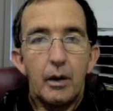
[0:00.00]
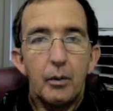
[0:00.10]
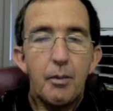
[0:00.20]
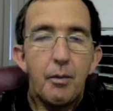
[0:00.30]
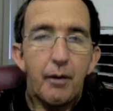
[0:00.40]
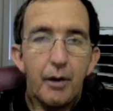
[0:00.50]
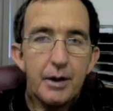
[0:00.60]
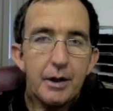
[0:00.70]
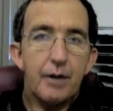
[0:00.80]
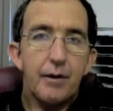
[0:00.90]
we provide a
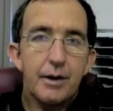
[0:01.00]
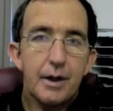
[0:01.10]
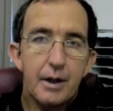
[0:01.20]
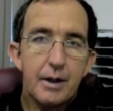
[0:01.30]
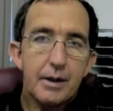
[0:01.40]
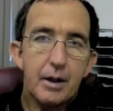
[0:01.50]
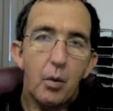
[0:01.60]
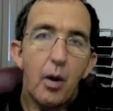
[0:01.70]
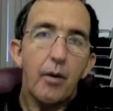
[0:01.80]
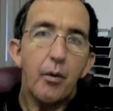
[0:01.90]
service that is
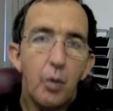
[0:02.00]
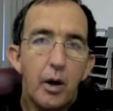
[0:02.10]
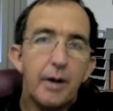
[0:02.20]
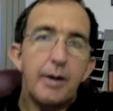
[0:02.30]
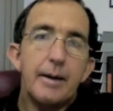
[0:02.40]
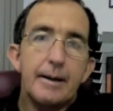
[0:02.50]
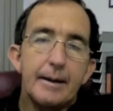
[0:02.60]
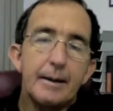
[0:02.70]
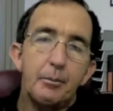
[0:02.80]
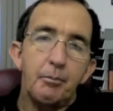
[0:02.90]
one-on-one,
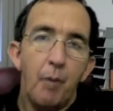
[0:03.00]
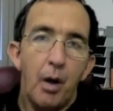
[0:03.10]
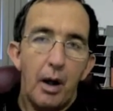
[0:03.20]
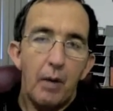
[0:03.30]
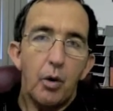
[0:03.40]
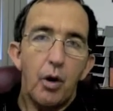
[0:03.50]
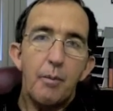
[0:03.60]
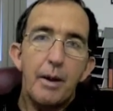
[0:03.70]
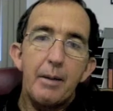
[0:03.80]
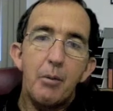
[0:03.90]
and what I
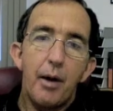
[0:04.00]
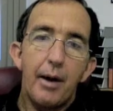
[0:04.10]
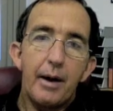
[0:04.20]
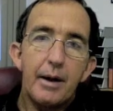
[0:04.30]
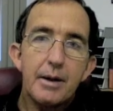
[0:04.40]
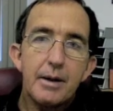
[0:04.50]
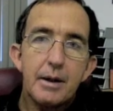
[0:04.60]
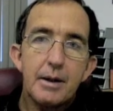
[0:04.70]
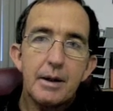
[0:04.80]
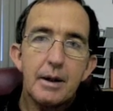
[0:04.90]
mean by that is
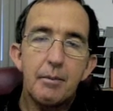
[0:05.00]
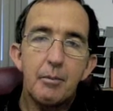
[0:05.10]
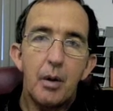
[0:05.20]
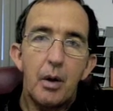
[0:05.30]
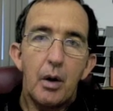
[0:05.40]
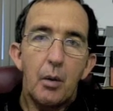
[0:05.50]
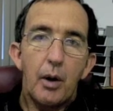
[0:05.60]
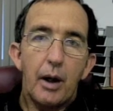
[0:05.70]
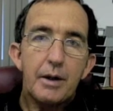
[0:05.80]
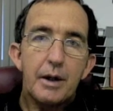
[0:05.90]
that we
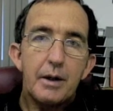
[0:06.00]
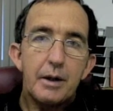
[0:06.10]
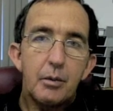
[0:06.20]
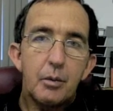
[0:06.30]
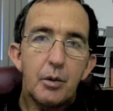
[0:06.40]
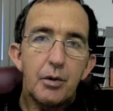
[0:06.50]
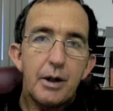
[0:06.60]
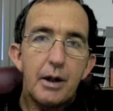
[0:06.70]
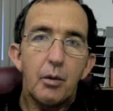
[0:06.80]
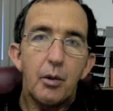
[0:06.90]
actually will
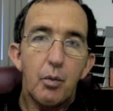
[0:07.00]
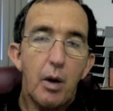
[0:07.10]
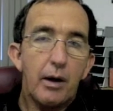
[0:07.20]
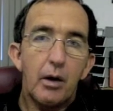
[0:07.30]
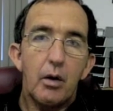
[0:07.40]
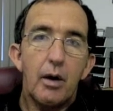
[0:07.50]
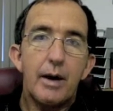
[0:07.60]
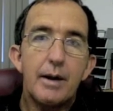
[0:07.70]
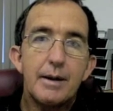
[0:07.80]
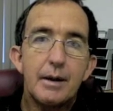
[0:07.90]
deal with one client at
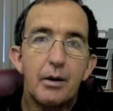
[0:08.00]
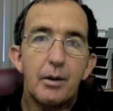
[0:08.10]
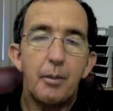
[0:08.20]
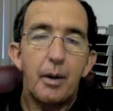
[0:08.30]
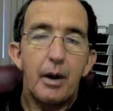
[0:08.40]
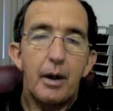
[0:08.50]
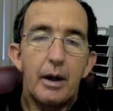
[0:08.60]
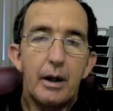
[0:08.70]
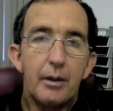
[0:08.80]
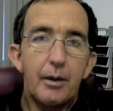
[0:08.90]
a time.
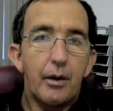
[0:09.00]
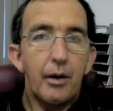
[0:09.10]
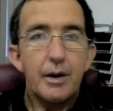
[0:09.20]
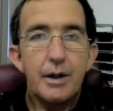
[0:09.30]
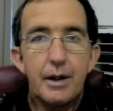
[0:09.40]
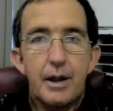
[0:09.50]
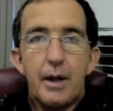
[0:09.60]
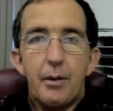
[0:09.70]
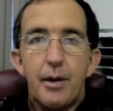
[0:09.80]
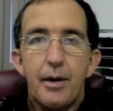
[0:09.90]
We're not going to sit there
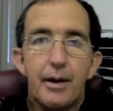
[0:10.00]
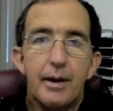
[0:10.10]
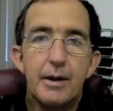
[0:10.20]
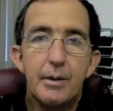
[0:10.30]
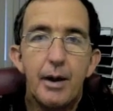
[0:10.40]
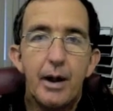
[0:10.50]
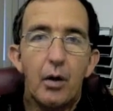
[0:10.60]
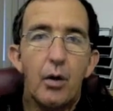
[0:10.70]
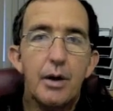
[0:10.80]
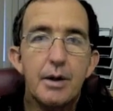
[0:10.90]
with 20
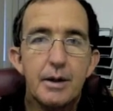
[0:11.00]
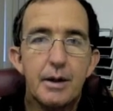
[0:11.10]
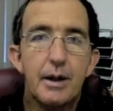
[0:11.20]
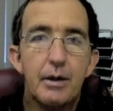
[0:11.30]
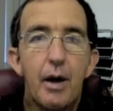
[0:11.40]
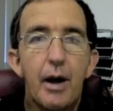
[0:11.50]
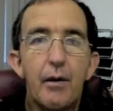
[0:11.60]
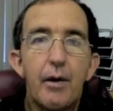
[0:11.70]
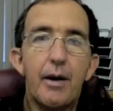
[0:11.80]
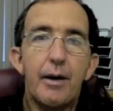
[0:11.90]
clients running
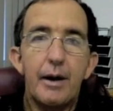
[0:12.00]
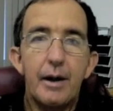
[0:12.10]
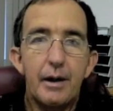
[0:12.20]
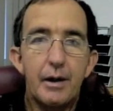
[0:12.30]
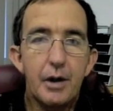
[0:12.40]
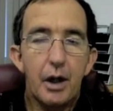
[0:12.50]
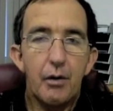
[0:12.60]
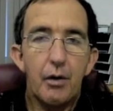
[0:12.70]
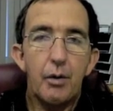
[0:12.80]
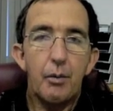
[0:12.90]
around the
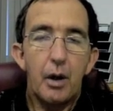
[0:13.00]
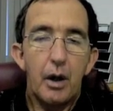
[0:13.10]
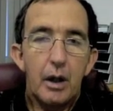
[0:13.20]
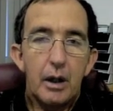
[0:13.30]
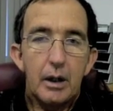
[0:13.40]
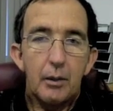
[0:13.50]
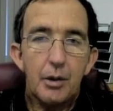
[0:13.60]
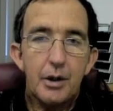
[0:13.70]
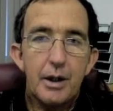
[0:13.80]
showroom. We'll sit